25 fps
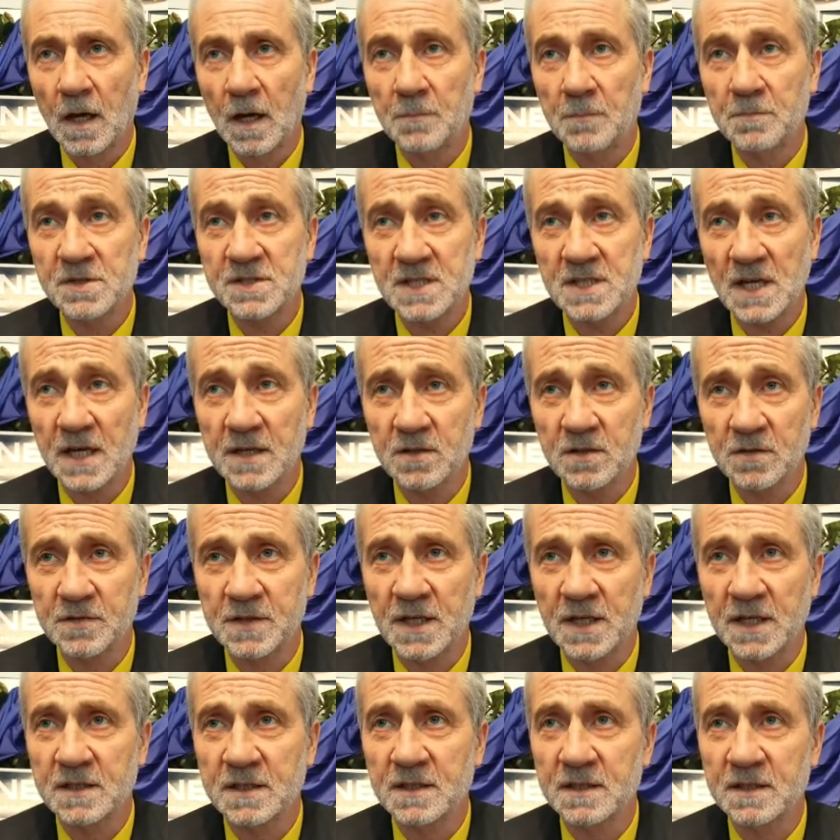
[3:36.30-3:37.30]
Beside of
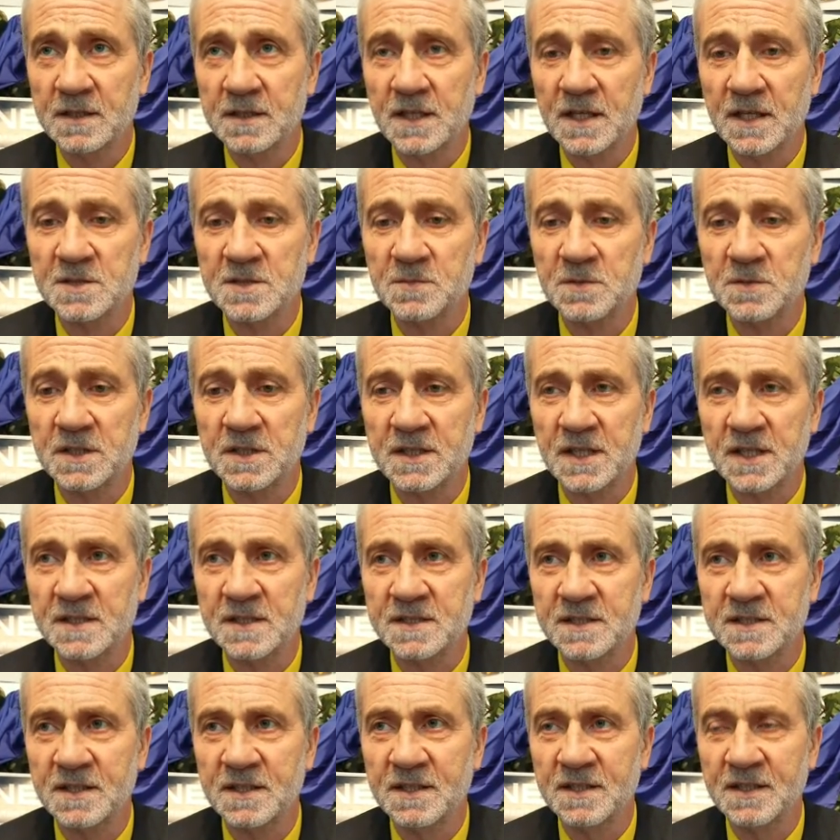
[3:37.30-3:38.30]
that, it has been
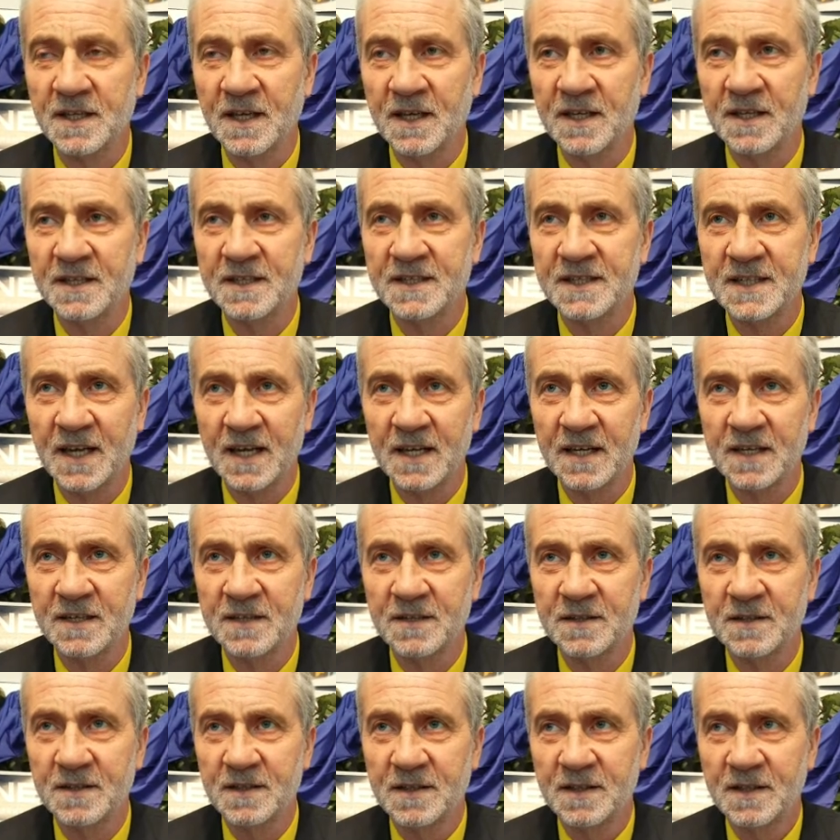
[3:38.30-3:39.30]
tested in 10